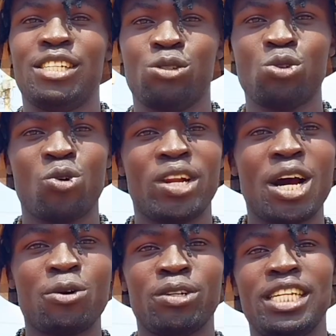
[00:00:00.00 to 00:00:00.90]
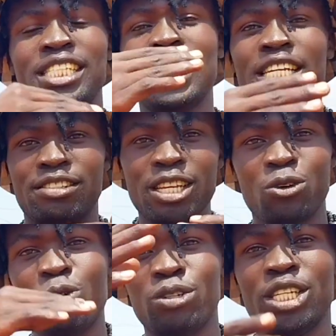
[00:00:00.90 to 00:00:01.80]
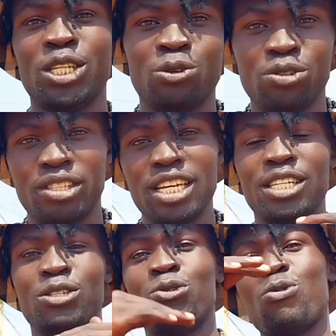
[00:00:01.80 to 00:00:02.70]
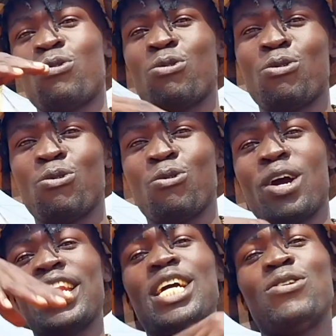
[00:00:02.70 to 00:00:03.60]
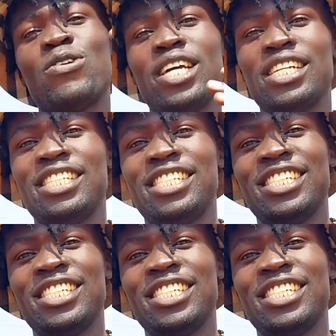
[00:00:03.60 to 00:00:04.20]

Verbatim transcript: So now the journey still continues eh, to 100,